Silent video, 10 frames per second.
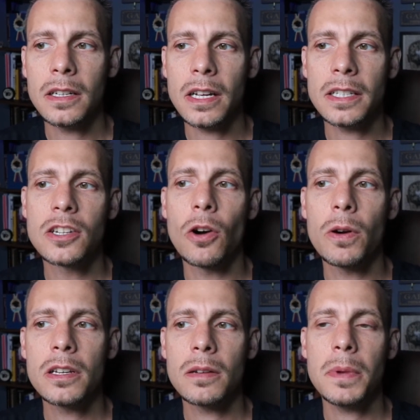It's
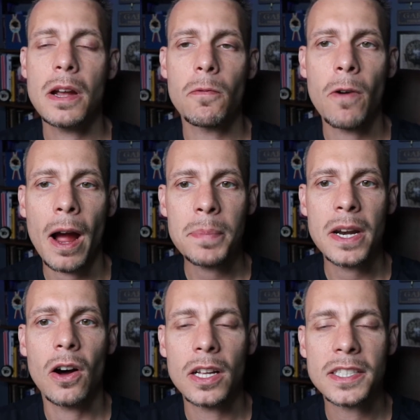going to be a rapid
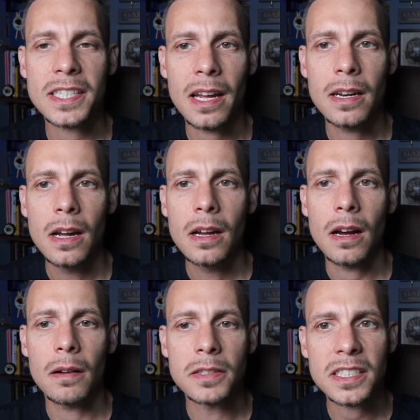onset
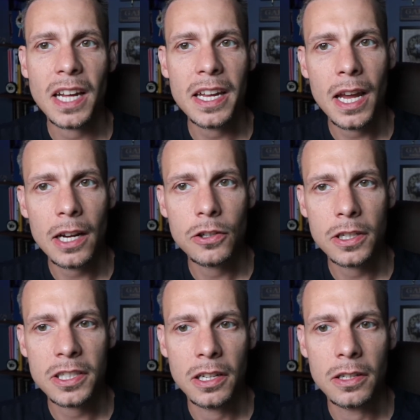of
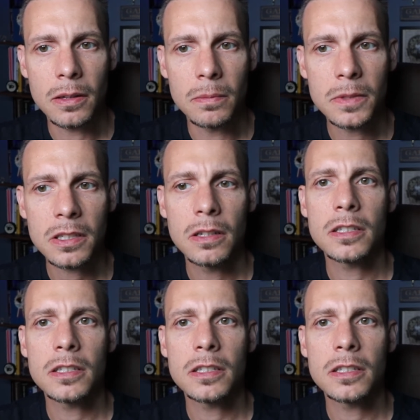psychiatric symptoms,